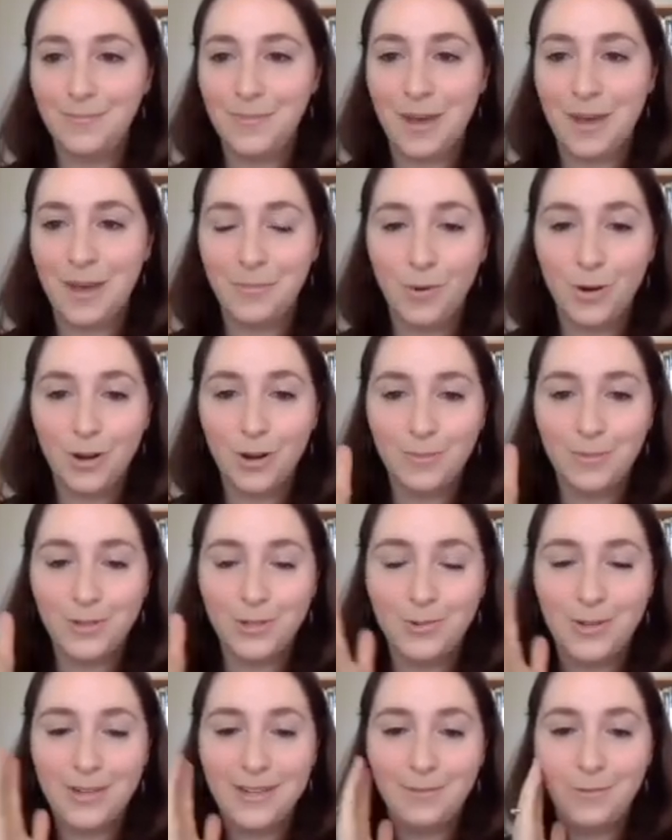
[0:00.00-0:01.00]
that border
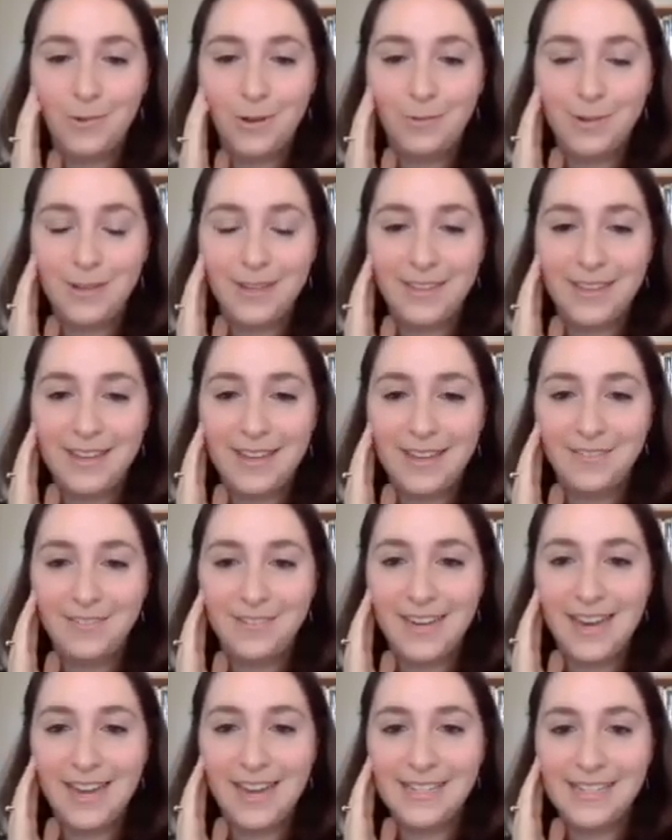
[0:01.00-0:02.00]
between what we think of
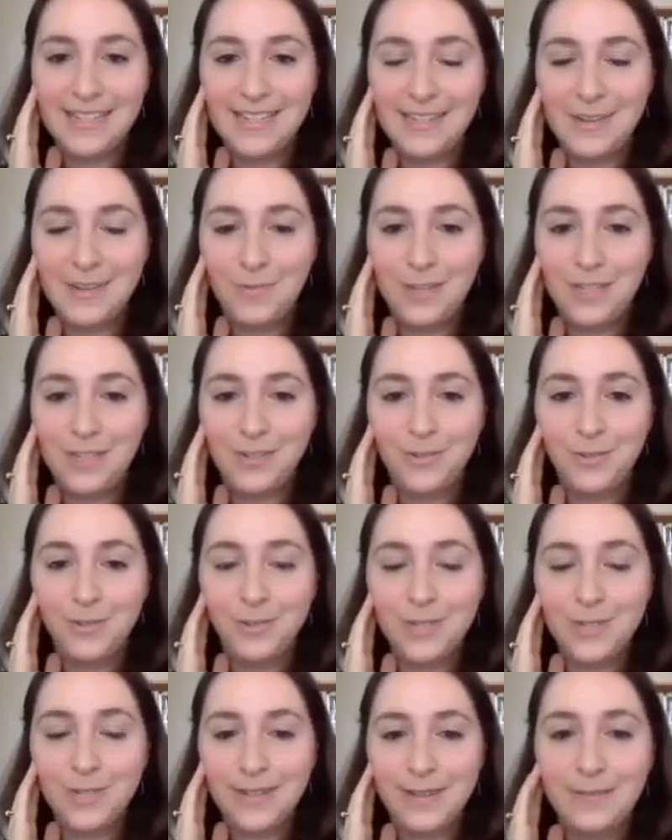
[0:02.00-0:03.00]
today as East and West
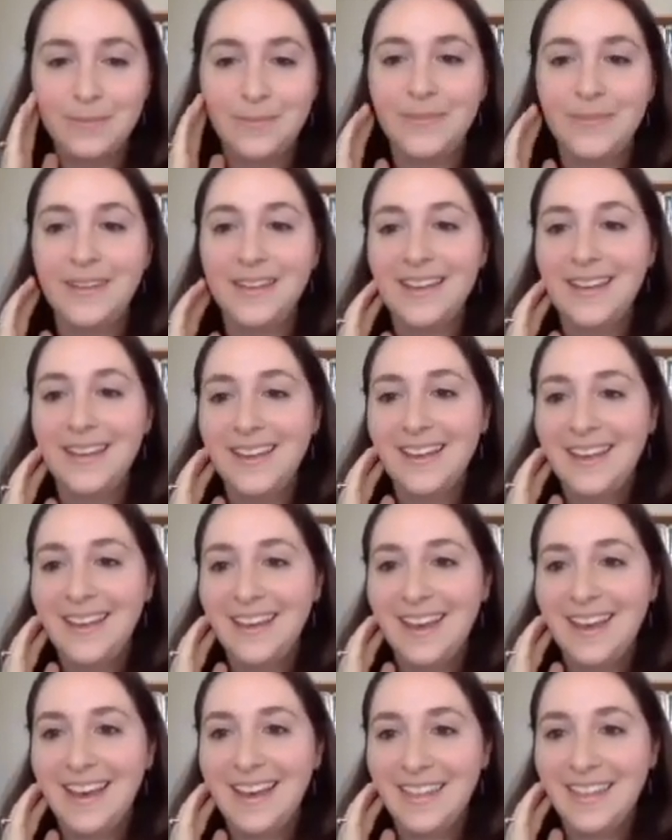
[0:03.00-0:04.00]
Jerusalem.
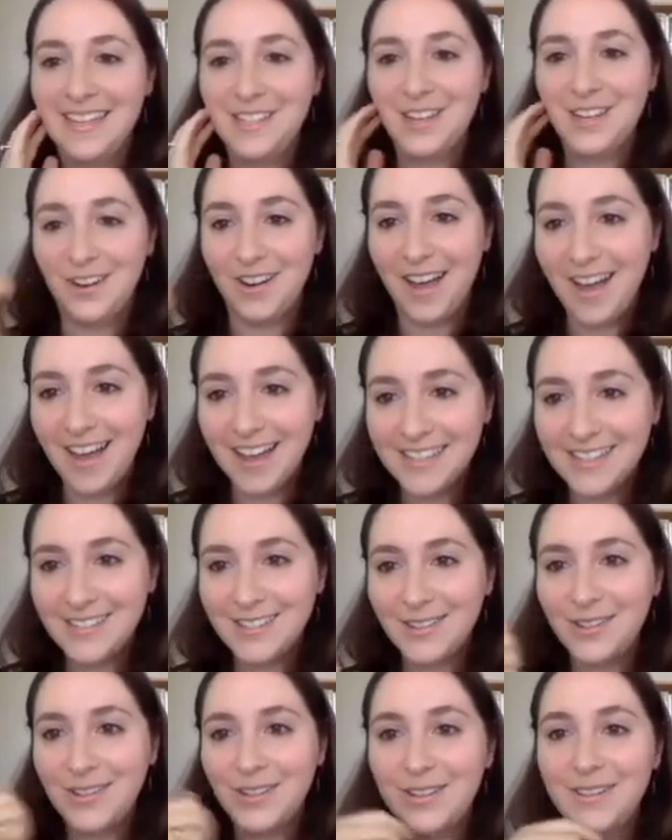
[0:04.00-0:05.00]
Uh, they start a
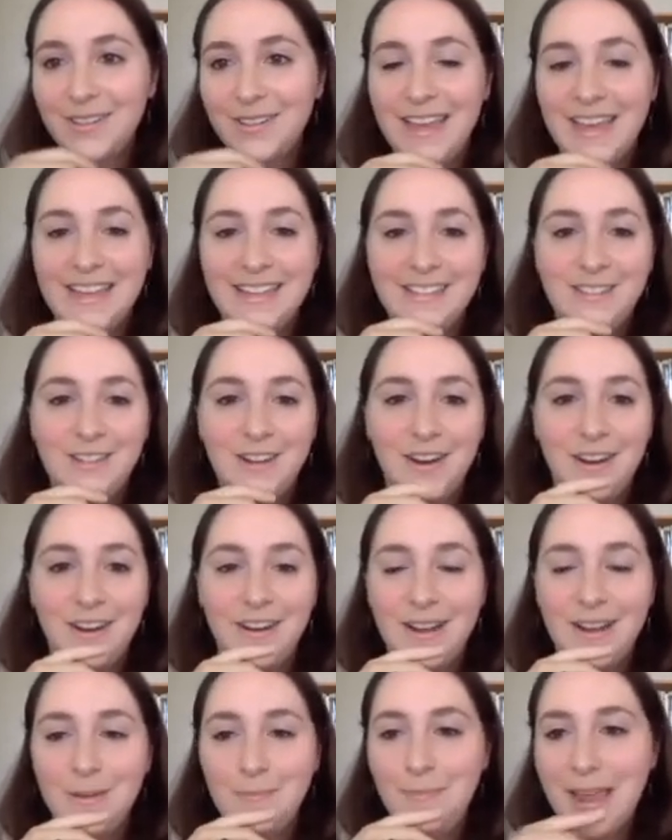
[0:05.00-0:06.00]
hostel, they
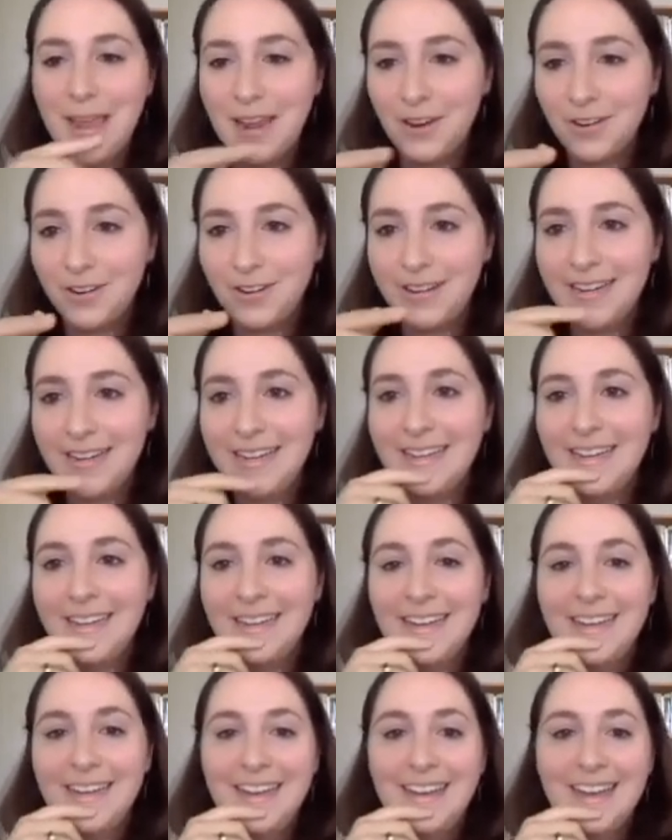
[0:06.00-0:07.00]
start a bakery.
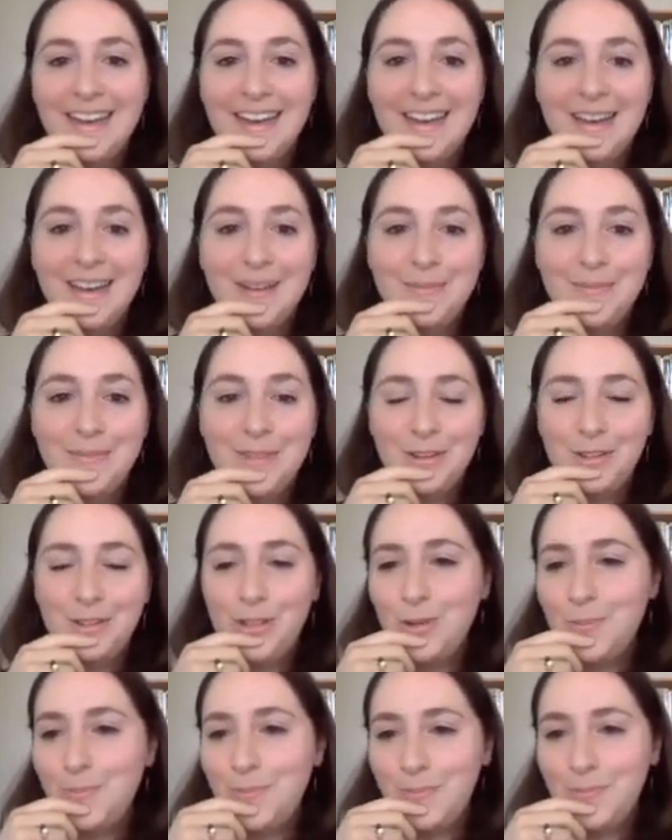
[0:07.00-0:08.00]
Um, they're
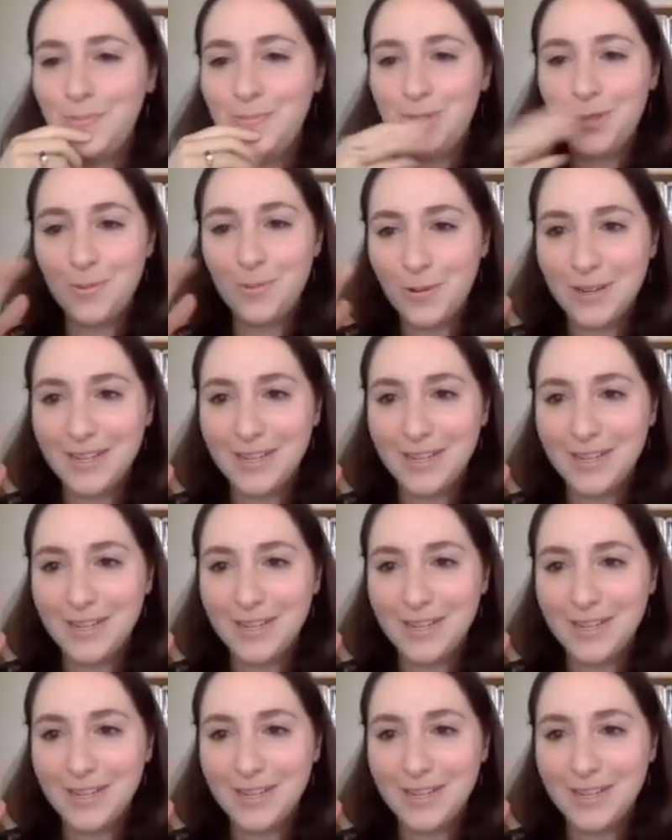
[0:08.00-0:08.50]
su- super